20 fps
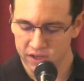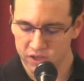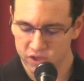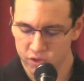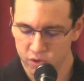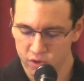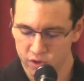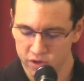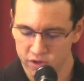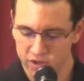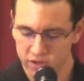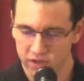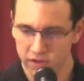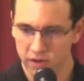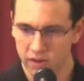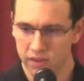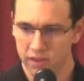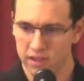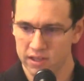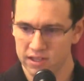endured
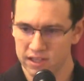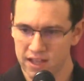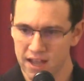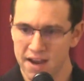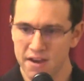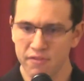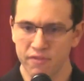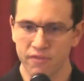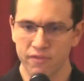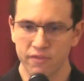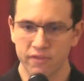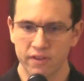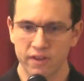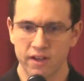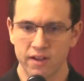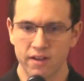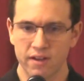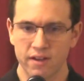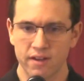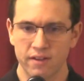this life,
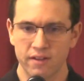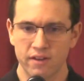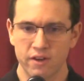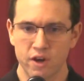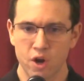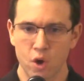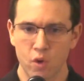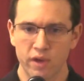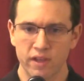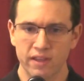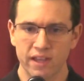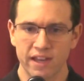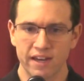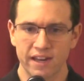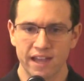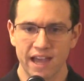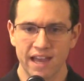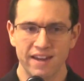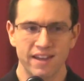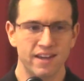uh, knowing that
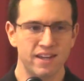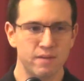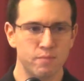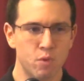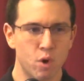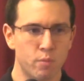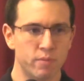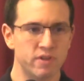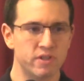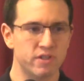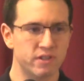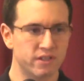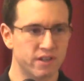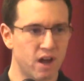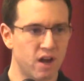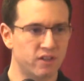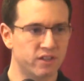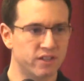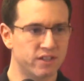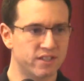at any moment
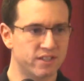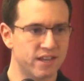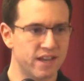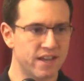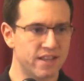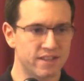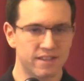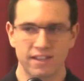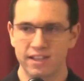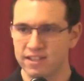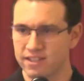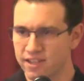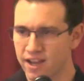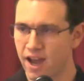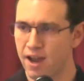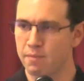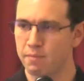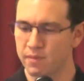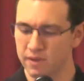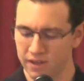God could say it's
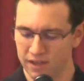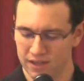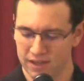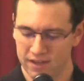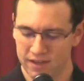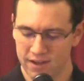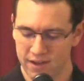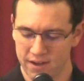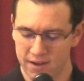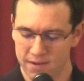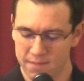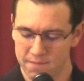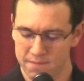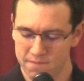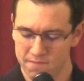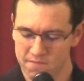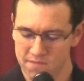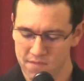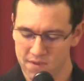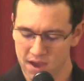time.
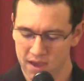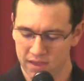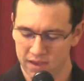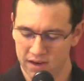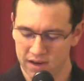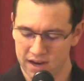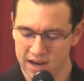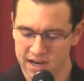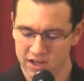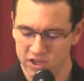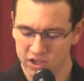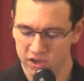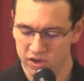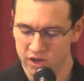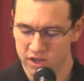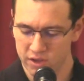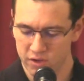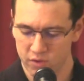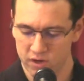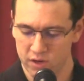Um, and then at age
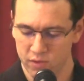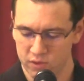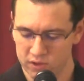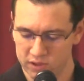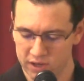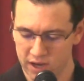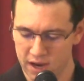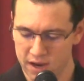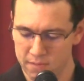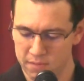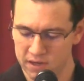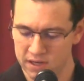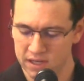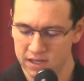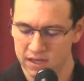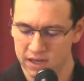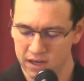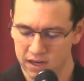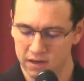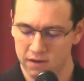33, it was time, and he
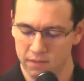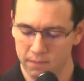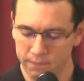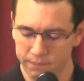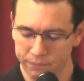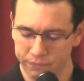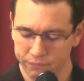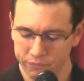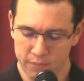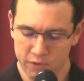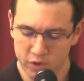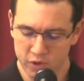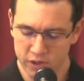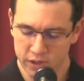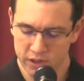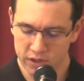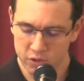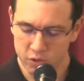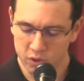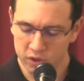did it. I'm going
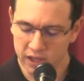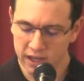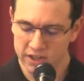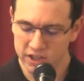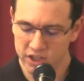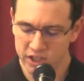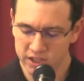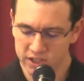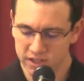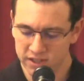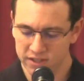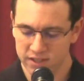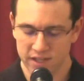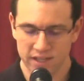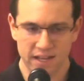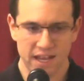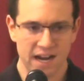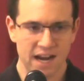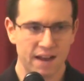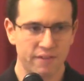to endure like Jesus
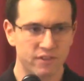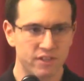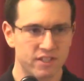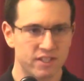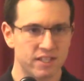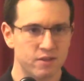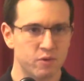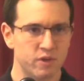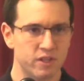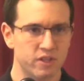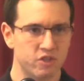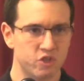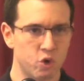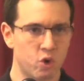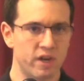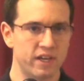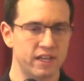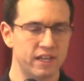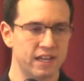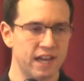did, and I have to see what
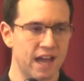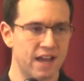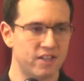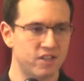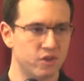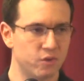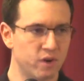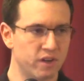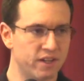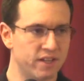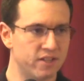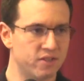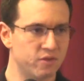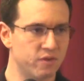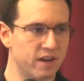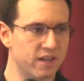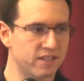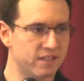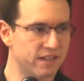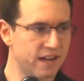joy he had to run his
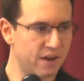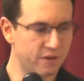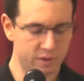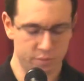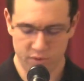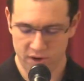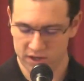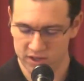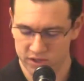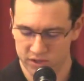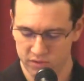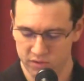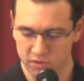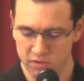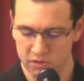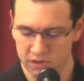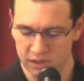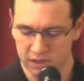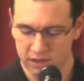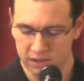race and how he pressed
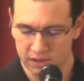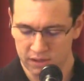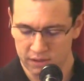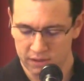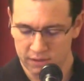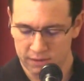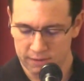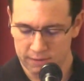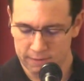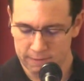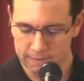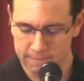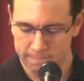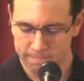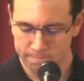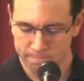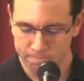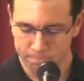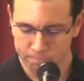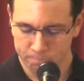through.
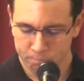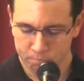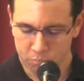Um,